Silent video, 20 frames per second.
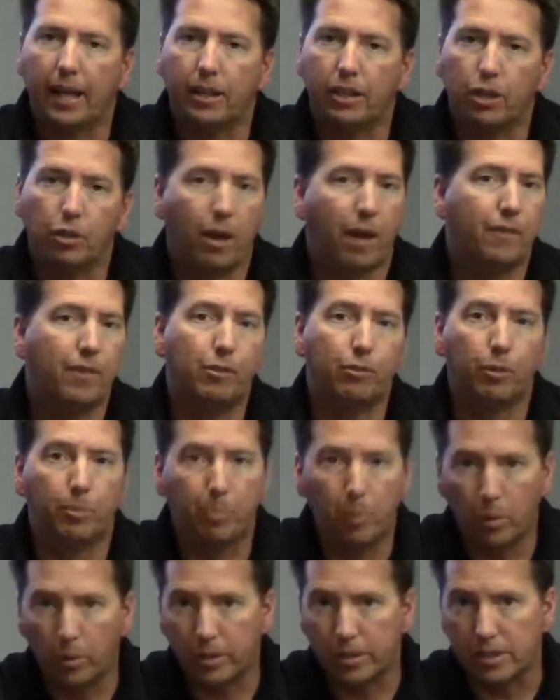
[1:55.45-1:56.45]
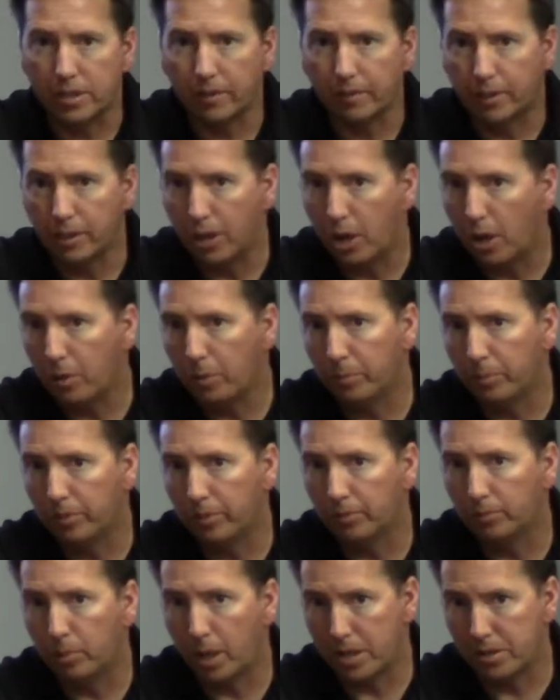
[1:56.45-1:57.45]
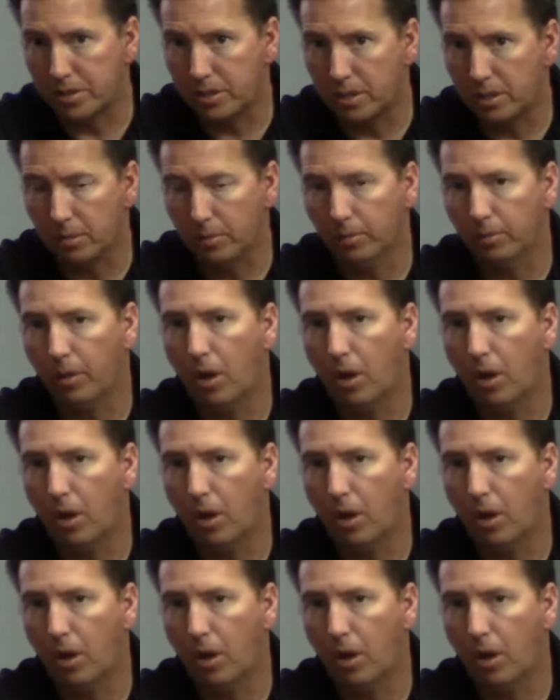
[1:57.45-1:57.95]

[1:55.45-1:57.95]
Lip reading: Do you have any reports of a known rescue?